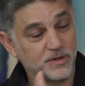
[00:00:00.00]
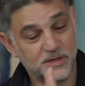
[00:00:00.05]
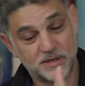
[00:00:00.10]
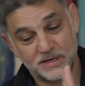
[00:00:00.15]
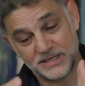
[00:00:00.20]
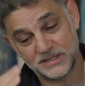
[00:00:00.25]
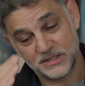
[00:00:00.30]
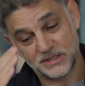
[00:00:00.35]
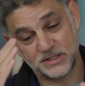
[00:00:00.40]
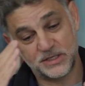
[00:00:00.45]

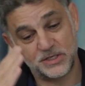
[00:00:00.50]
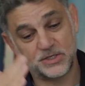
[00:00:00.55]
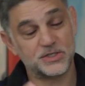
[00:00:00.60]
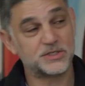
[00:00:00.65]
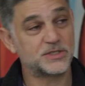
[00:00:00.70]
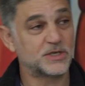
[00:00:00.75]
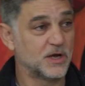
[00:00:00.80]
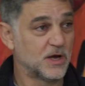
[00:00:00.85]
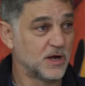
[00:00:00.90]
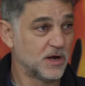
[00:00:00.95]
As the
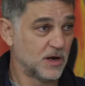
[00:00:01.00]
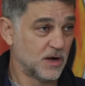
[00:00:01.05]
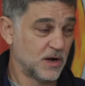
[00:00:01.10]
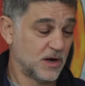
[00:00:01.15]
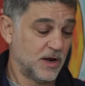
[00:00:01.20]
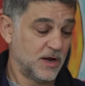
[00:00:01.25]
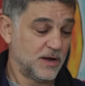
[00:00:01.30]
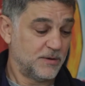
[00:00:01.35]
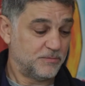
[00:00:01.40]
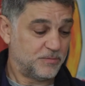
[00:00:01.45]
teachers
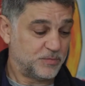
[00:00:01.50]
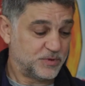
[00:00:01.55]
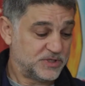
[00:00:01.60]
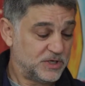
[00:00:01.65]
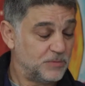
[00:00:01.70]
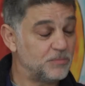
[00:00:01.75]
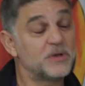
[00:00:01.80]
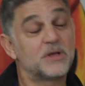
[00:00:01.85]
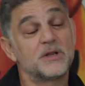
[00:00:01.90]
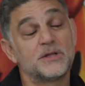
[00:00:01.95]

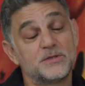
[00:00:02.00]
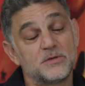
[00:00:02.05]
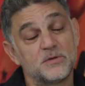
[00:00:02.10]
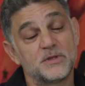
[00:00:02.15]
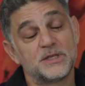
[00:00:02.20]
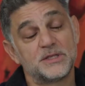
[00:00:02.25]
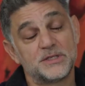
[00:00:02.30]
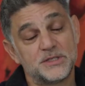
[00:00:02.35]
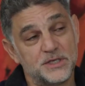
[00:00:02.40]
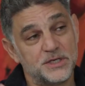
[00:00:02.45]
typically do,
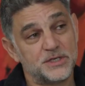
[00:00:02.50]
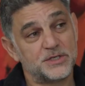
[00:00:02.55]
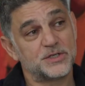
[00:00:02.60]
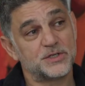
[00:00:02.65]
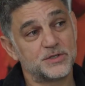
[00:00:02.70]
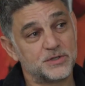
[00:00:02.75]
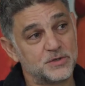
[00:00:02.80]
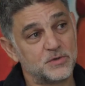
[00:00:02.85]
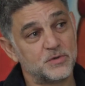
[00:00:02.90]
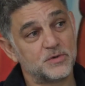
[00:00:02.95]
they
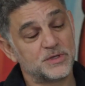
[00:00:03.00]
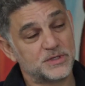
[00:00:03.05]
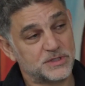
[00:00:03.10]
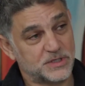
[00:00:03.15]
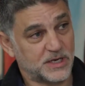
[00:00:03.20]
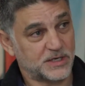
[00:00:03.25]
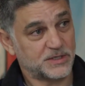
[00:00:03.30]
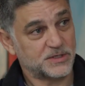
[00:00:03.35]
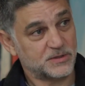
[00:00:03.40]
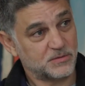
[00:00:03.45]
teach to the
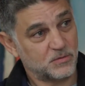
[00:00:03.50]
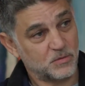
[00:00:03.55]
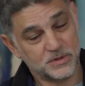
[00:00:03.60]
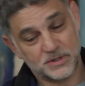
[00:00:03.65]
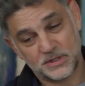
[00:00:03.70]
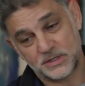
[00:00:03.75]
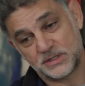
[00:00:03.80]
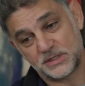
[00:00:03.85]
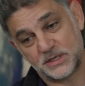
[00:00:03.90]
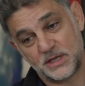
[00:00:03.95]
test. What
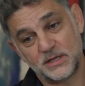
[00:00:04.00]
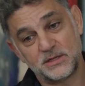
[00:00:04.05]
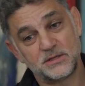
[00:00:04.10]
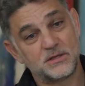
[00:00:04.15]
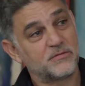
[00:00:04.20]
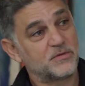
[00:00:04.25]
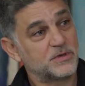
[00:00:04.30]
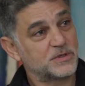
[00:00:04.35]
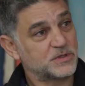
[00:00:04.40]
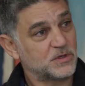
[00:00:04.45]
at the end
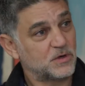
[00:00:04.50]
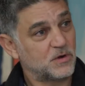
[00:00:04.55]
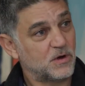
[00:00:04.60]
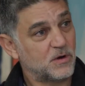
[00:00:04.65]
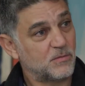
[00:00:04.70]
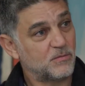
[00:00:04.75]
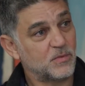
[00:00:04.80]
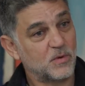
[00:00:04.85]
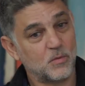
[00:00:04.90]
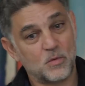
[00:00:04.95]
of the
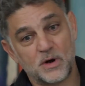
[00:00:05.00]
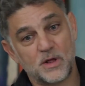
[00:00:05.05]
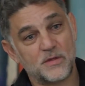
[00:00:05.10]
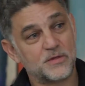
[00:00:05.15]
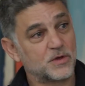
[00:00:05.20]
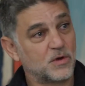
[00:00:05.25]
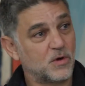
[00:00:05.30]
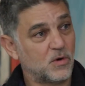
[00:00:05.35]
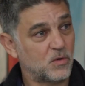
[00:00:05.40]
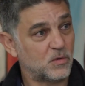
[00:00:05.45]
term, what are
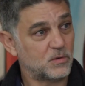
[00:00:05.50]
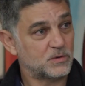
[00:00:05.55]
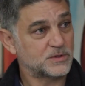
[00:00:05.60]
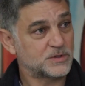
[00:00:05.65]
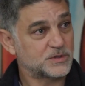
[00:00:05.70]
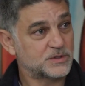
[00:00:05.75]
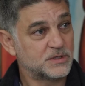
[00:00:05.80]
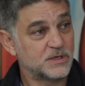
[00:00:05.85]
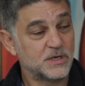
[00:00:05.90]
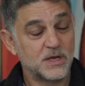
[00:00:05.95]
the
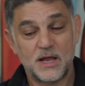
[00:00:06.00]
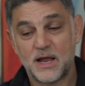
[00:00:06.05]
goals?